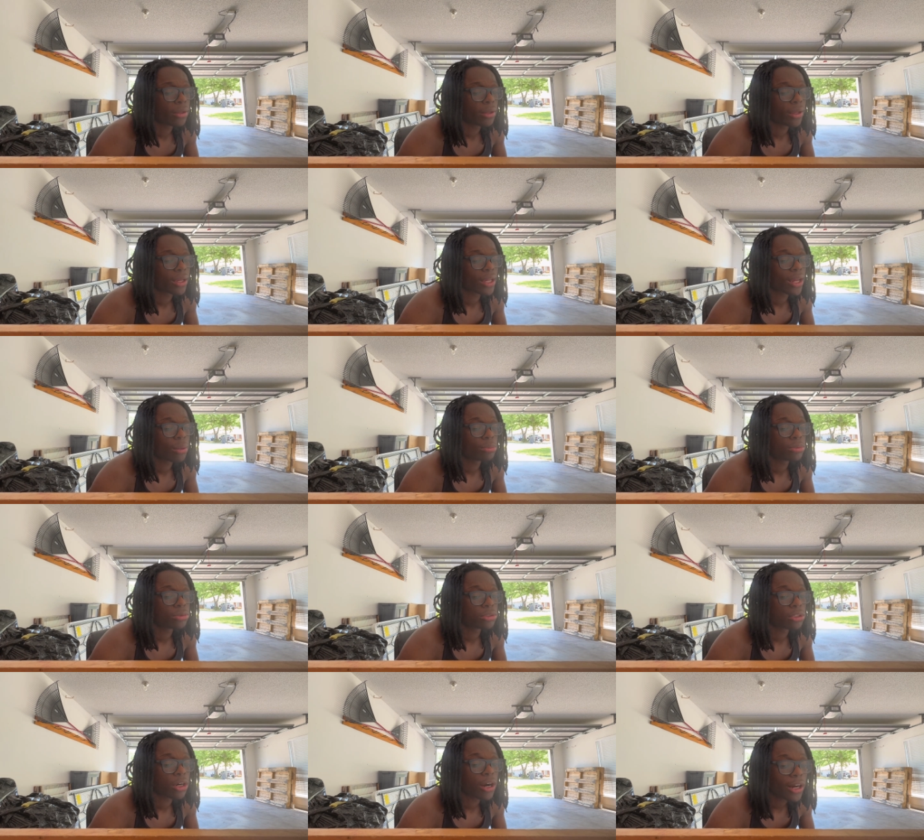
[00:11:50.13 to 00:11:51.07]
like, I'm
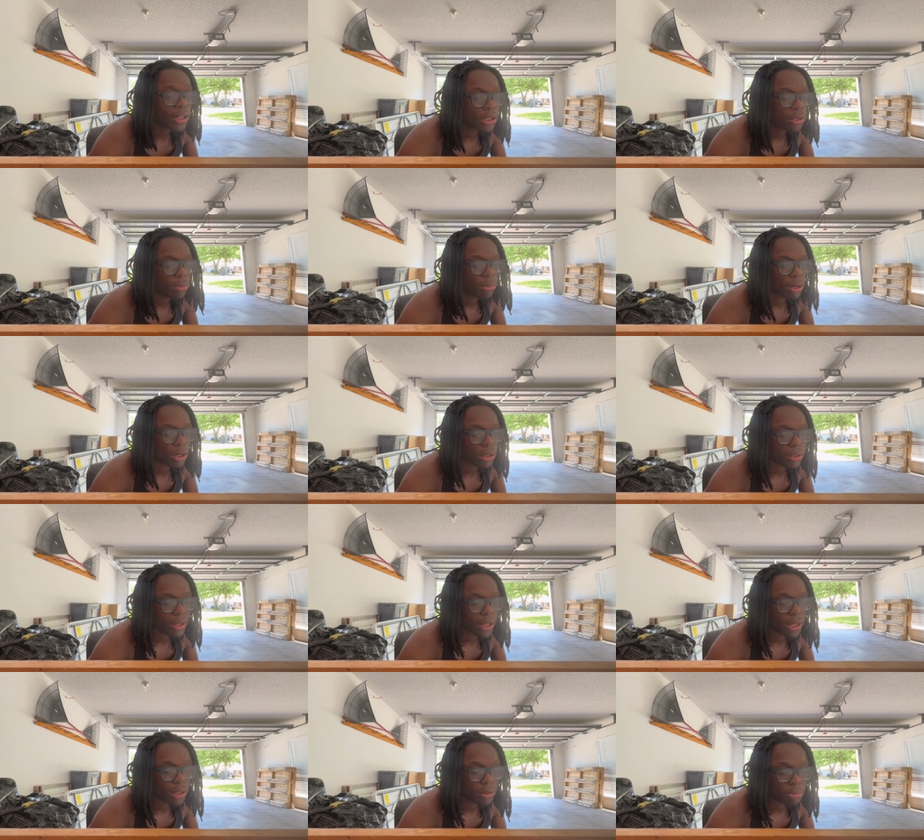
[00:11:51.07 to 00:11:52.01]
trying, bro.
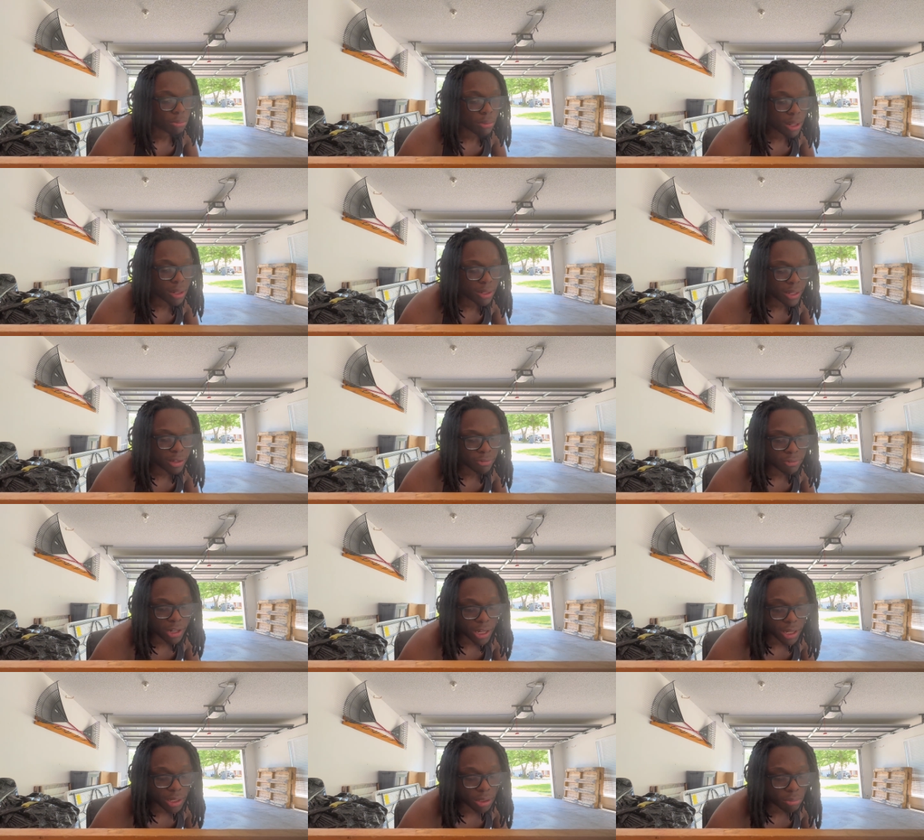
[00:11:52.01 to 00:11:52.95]
Like, my life, like,